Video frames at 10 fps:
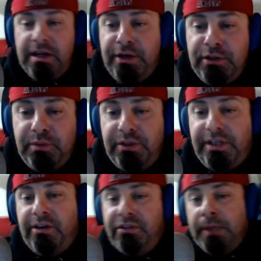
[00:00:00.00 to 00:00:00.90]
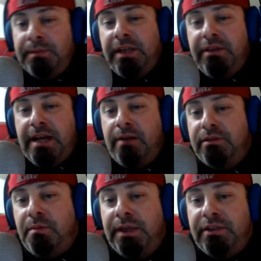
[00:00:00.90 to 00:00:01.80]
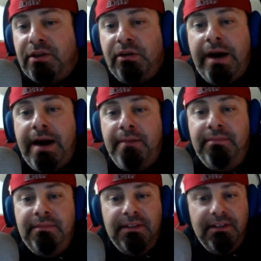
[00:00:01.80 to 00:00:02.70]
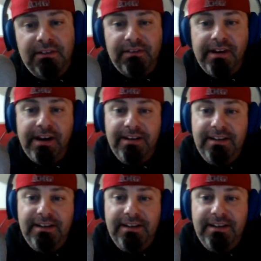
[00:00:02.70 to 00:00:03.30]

here's where Darren jumps in. That was a bunch of crap, right?